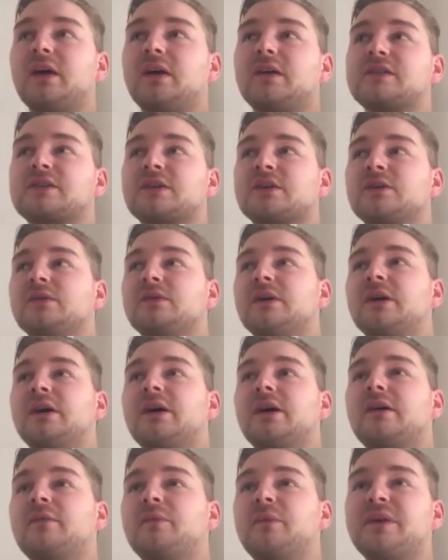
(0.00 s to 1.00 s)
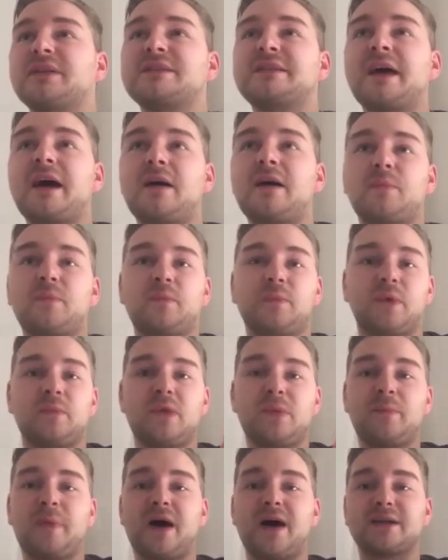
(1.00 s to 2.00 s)
So when
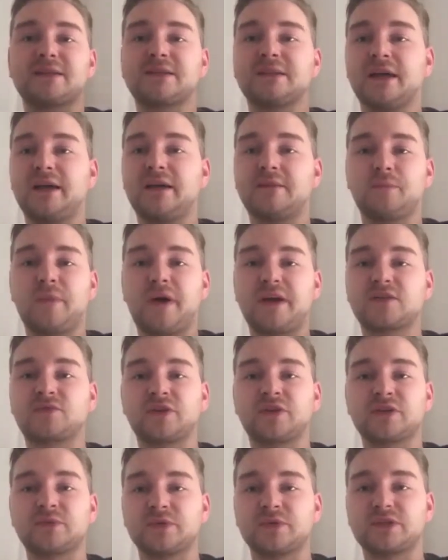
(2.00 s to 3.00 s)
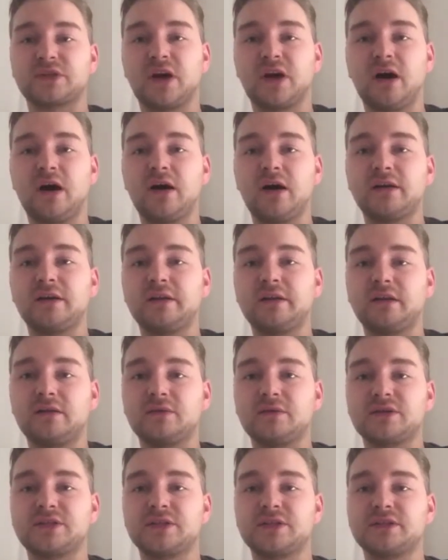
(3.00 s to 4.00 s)
we passed that, my stress was gone. And then I
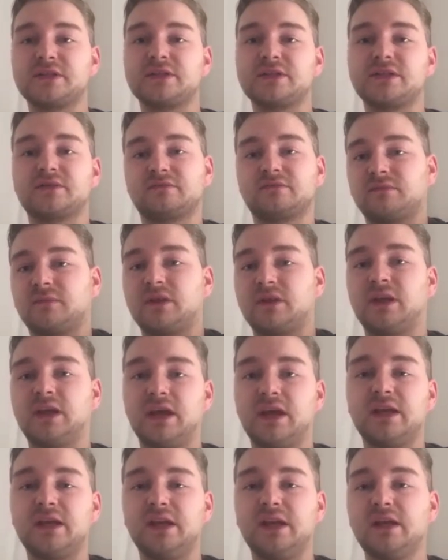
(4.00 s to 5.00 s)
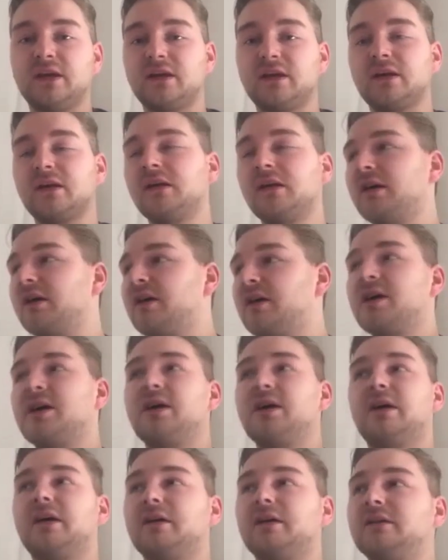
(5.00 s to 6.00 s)
was just get here
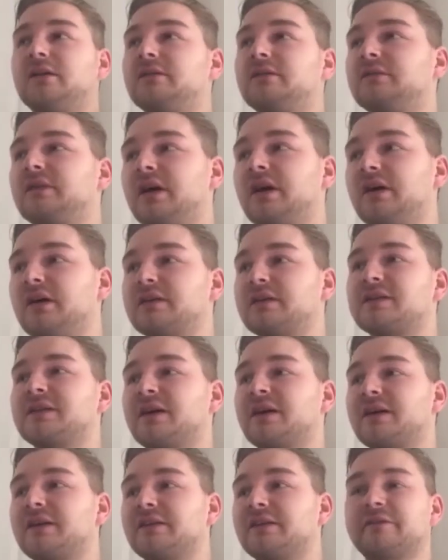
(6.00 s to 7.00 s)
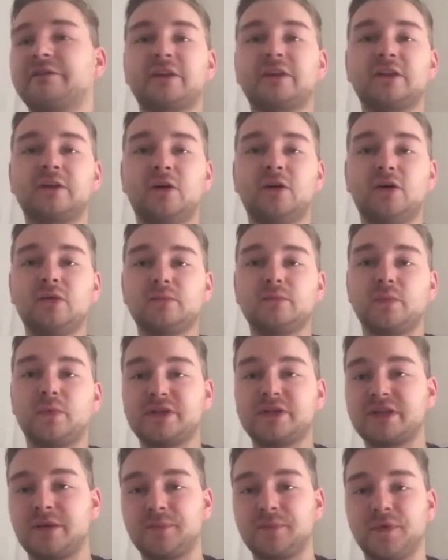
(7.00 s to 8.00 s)
and, starting to feel home,
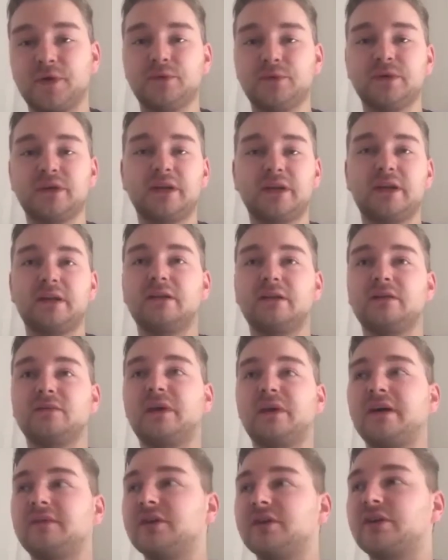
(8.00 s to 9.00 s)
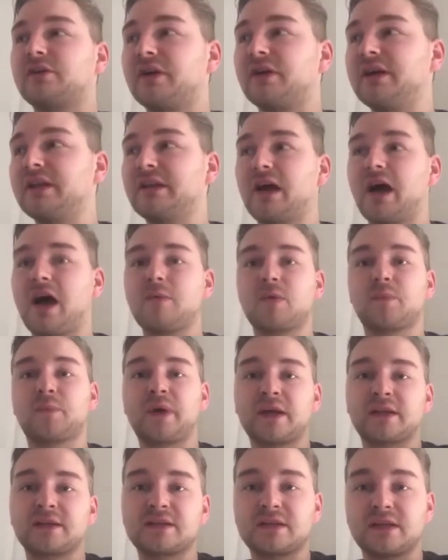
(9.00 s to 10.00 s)
which I'm doing. And we're having a great time. I'm
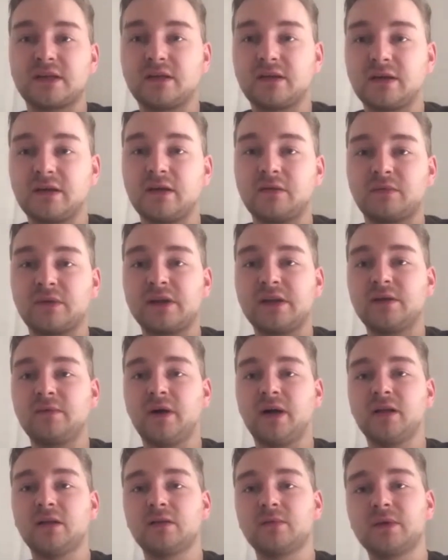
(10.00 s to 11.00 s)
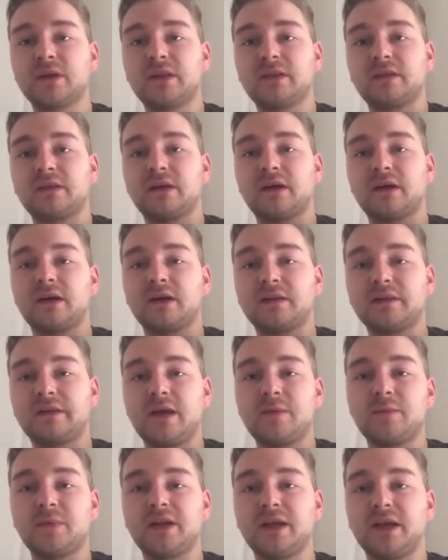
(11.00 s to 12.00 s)
practicing really well with
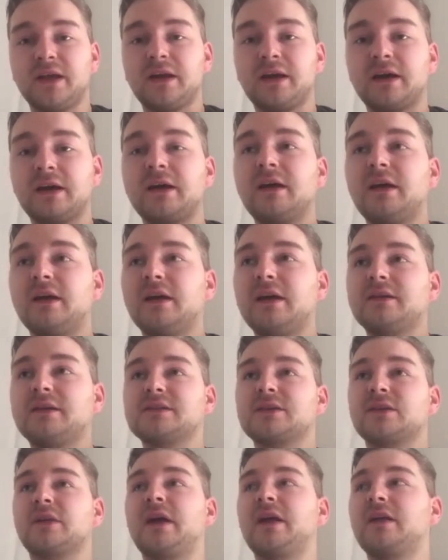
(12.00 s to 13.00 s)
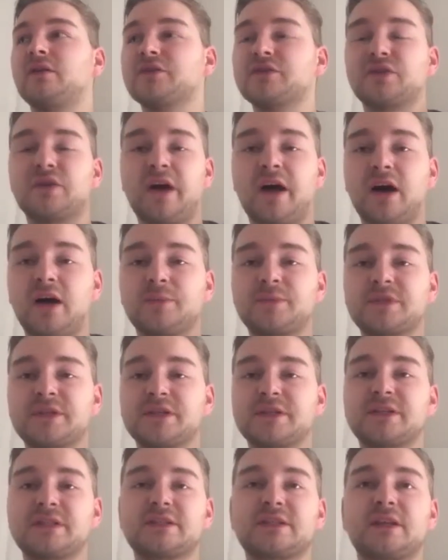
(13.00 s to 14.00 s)
Damon Herrera. So that also helps
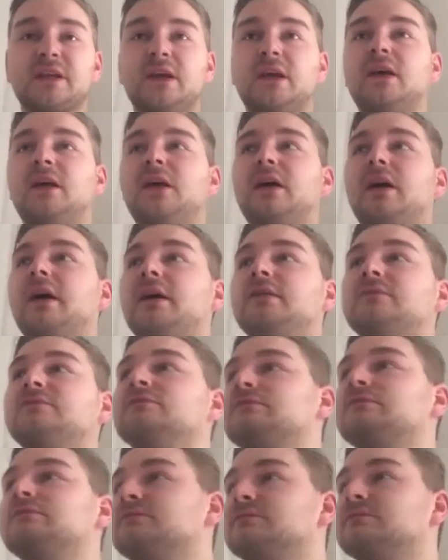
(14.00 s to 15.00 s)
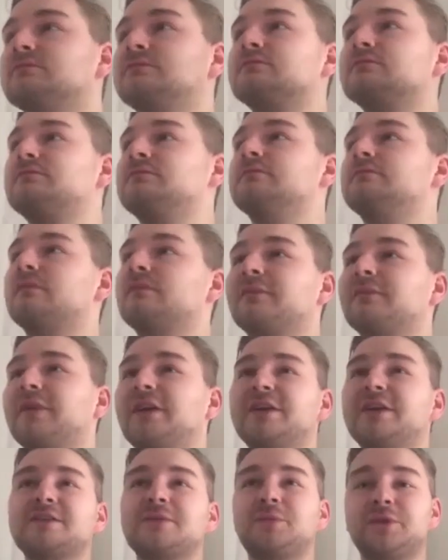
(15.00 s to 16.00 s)
us. And
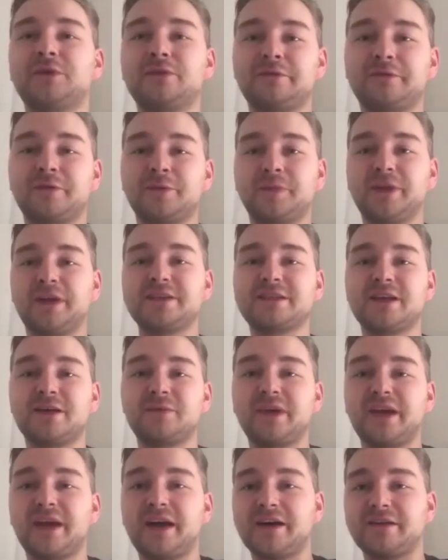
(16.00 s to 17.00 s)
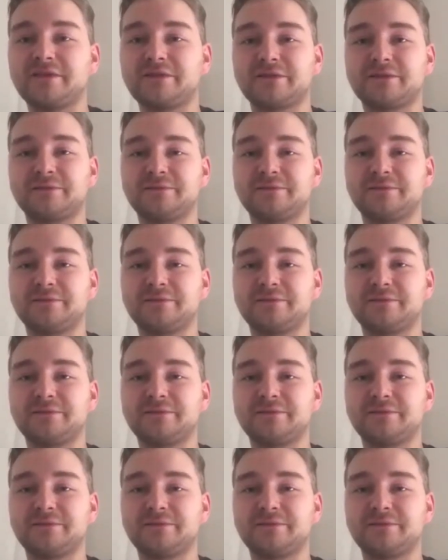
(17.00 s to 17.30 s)
it is a beautiful place that we have.